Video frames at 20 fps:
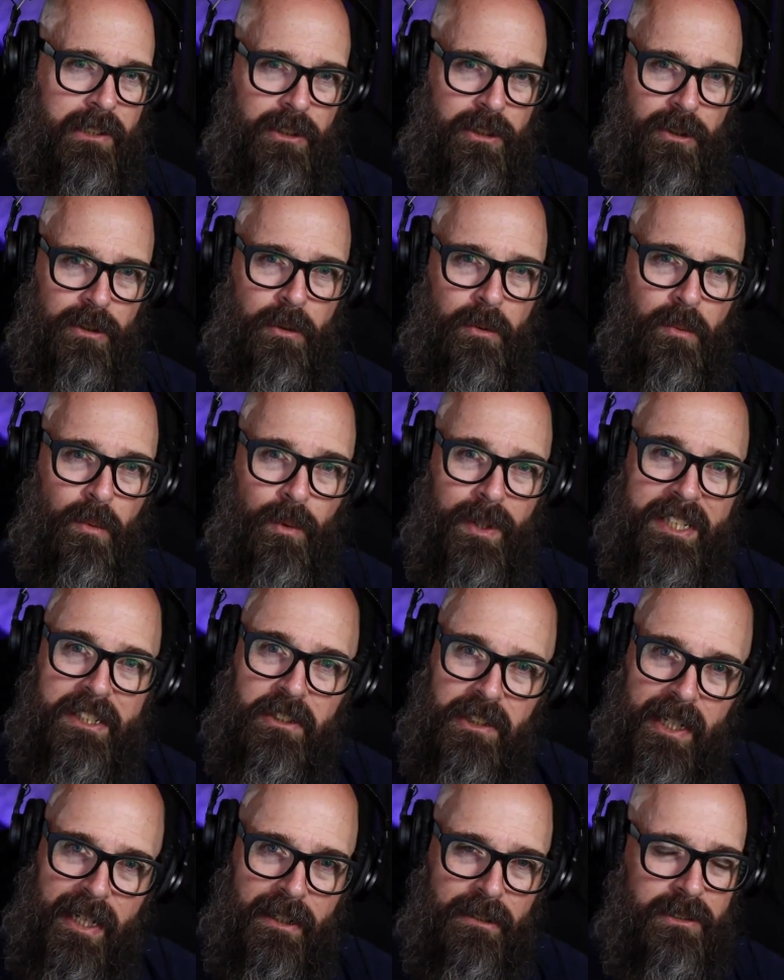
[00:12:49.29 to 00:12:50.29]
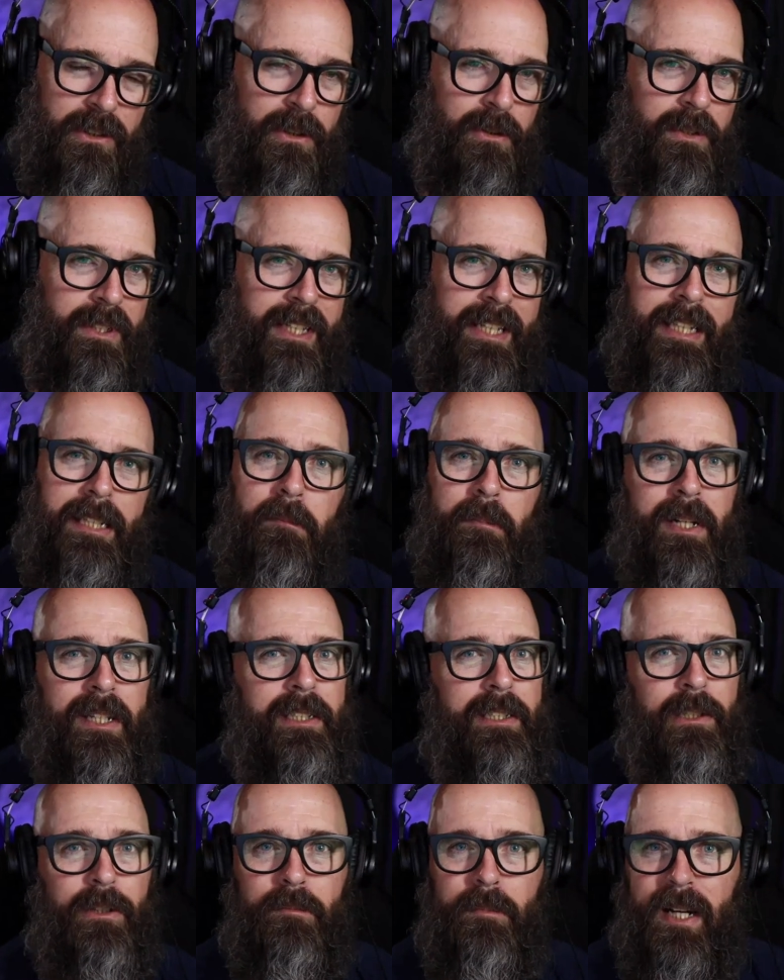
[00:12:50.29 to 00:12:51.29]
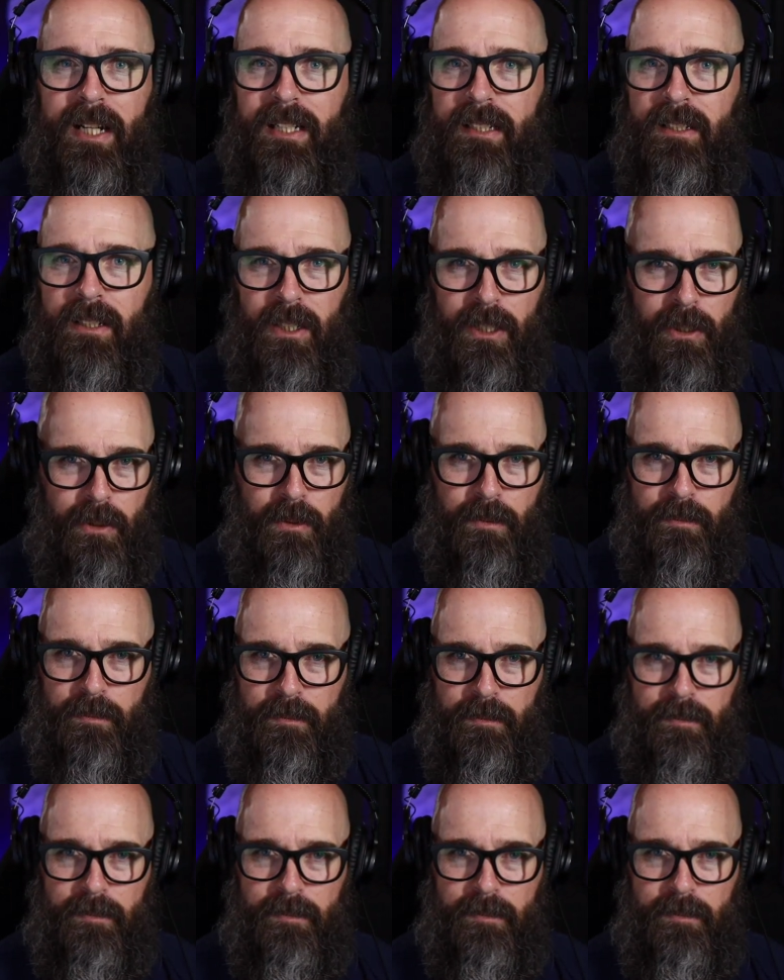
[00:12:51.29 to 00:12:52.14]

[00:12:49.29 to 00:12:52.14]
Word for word: to reach out to anybody you might know,